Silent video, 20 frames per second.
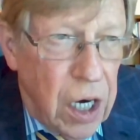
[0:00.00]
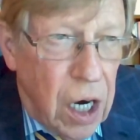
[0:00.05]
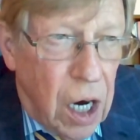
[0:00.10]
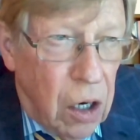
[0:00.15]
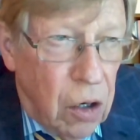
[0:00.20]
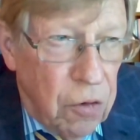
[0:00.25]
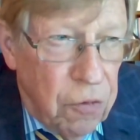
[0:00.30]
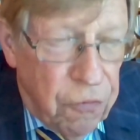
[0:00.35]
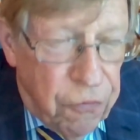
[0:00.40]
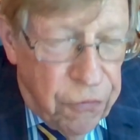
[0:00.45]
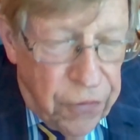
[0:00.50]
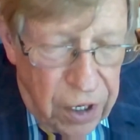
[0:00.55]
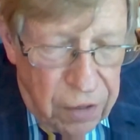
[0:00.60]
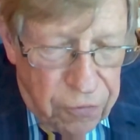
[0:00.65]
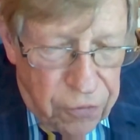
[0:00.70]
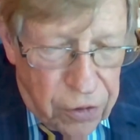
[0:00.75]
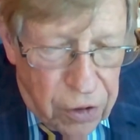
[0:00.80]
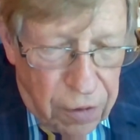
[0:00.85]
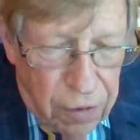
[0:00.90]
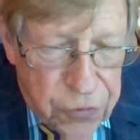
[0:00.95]
are in
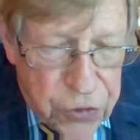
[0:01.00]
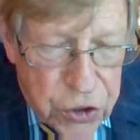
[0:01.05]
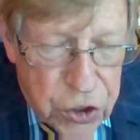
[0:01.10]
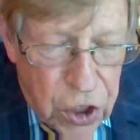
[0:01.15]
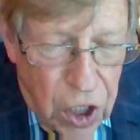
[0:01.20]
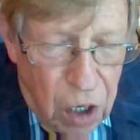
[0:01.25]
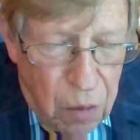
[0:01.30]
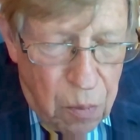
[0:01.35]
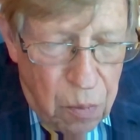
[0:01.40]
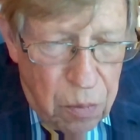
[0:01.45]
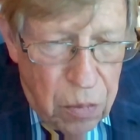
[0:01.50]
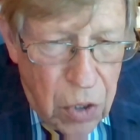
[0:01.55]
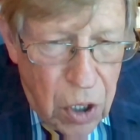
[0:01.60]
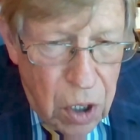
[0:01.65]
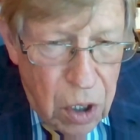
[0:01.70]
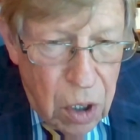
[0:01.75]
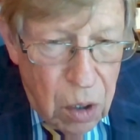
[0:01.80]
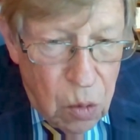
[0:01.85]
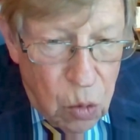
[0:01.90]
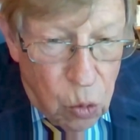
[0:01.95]
favor of some
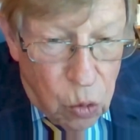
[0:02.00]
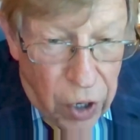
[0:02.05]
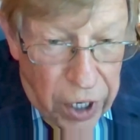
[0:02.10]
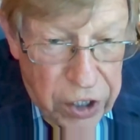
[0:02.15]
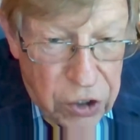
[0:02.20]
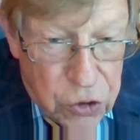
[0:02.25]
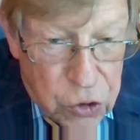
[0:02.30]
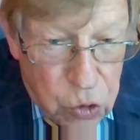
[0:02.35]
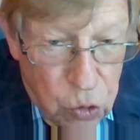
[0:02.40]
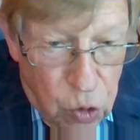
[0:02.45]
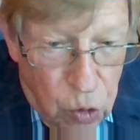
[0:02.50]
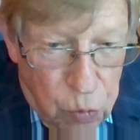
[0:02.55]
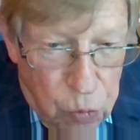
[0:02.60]
right to